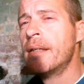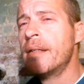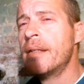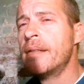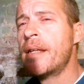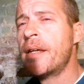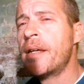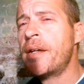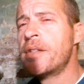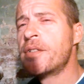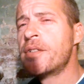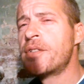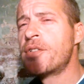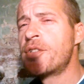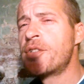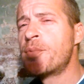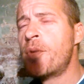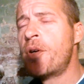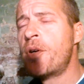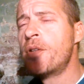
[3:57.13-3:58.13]
Now here's a
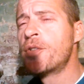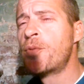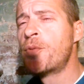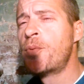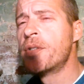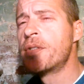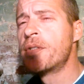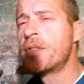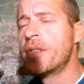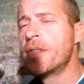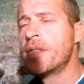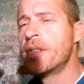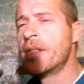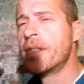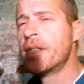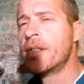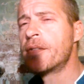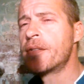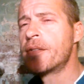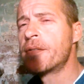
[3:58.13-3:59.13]
small twist in
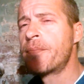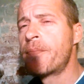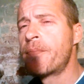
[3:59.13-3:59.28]
this.